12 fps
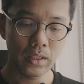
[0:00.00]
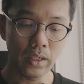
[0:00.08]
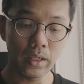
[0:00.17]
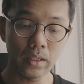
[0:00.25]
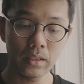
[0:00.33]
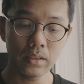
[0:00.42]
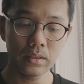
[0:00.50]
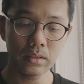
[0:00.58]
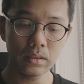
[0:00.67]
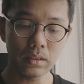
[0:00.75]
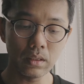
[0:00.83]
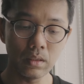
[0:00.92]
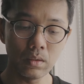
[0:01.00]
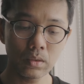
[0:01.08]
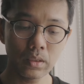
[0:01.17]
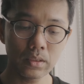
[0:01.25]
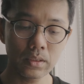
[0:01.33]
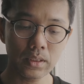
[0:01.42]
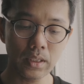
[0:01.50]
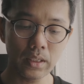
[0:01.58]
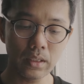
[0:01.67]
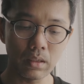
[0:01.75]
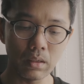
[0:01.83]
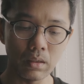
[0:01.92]
and looking
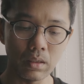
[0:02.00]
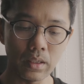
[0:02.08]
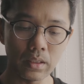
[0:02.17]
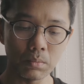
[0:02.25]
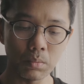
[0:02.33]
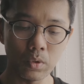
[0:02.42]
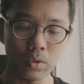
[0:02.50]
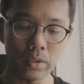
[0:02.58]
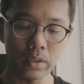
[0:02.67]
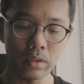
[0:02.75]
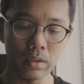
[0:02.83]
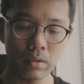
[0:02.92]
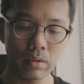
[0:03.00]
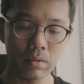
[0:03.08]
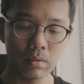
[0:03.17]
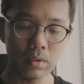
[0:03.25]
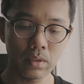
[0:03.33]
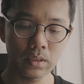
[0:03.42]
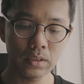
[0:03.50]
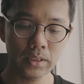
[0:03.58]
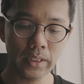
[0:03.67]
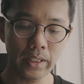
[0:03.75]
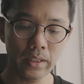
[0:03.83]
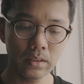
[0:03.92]
sidelong at the boy through the
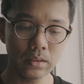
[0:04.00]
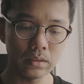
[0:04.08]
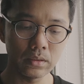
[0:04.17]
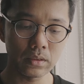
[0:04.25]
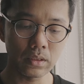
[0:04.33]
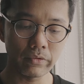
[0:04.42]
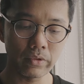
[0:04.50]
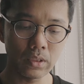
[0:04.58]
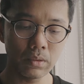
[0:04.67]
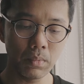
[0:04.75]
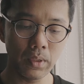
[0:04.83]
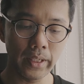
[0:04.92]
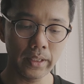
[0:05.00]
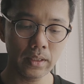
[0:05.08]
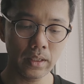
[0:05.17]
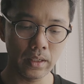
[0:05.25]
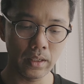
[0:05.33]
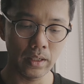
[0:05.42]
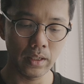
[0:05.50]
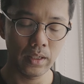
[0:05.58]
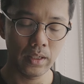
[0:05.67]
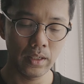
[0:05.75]
tangles of her black hair,